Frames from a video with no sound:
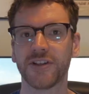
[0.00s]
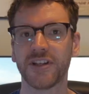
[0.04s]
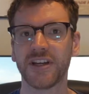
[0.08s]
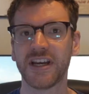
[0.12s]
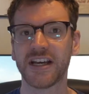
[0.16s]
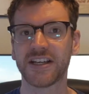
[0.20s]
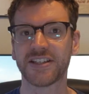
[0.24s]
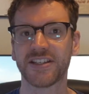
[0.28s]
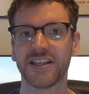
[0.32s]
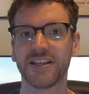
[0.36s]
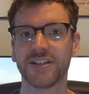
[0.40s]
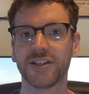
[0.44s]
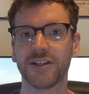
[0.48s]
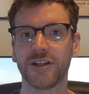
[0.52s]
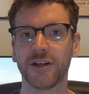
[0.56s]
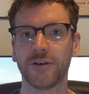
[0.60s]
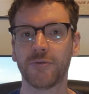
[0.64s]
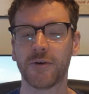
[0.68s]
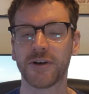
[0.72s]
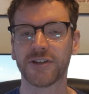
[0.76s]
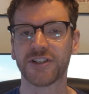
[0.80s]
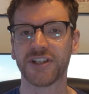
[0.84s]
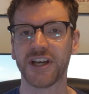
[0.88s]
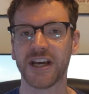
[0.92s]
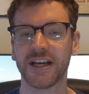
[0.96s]
the next thing to do
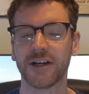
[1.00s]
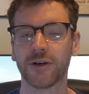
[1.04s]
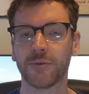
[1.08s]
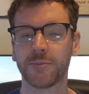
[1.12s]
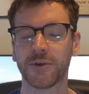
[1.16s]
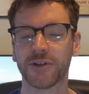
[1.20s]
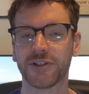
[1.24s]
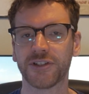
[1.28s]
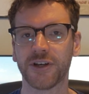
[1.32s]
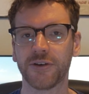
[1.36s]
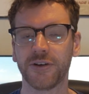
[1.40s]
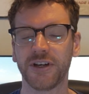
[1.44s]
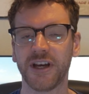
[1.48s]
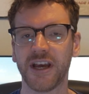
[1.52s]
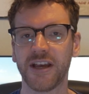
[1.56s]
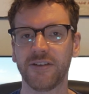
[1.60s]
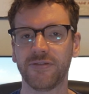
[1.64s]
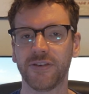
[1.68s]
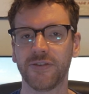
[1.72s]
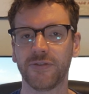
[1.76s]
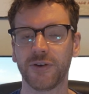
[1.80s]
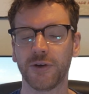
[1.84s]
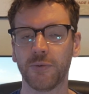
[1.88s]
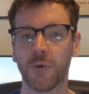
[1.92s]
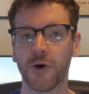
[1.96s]
while setting up your Sony
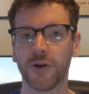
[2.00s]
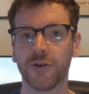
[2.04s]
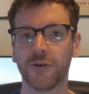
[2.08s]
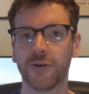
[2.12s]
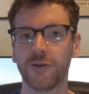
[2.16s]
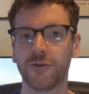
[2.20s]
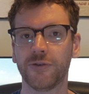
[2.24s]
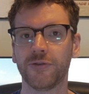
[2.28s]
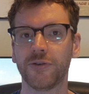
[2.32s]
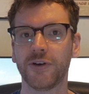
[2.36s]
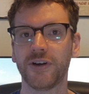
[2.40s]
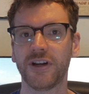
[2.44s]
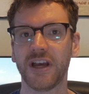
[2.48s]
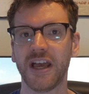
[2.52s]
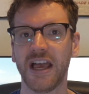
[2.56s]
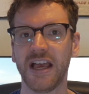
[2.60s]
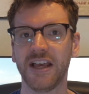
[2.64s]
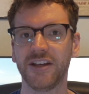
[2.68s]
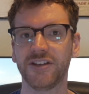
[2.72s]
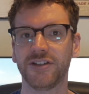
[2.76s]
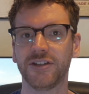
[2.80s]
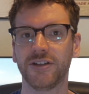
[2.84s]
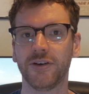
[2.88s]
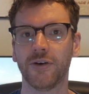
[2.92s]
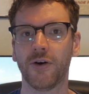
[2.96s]
a5100
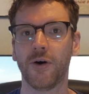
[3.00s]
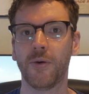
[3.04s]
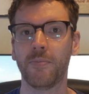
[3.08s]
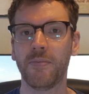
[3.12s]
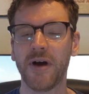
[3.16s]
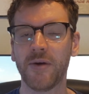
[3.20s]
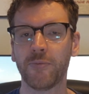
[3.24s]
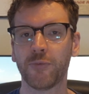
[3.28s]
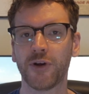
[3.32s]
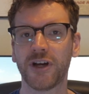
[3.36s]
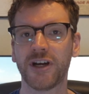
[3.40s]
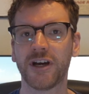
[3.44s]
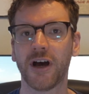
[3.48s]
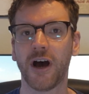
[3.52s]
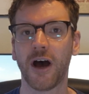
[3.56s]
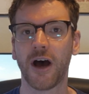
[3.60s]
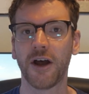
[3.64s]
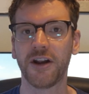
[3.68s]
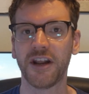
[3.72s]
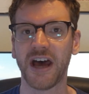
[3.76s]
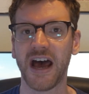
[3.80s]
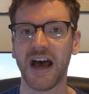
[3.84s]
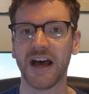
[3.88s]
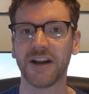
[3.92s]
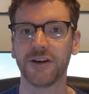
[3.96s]
is your memory
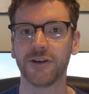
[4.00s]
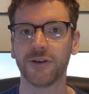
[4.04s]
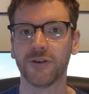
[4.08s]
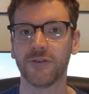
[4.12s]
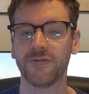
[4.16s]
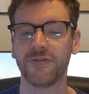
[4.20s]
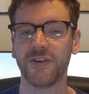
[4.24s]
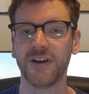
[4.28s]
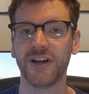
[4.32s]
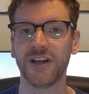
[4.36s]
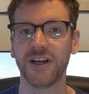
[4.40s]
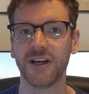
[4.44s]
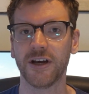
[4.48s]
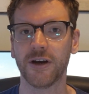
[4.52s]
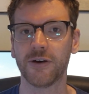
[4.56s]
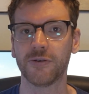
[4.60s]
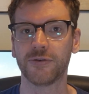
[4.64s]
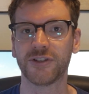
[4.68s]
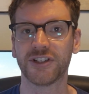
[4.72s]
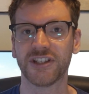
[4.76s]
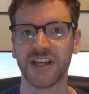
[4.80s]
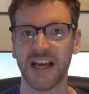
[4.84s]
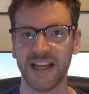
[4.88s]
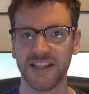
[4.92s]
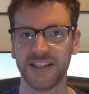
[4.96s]
card and your video
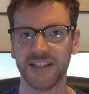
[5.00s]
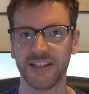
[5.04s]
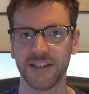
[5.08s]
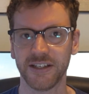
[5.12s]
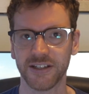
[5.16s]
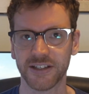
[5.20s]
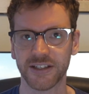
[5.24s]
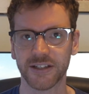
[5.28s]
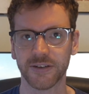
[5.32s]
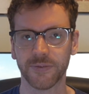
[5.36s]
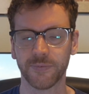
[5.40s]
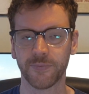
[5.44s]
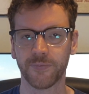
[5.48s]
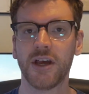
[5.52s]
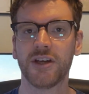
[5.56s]
settings.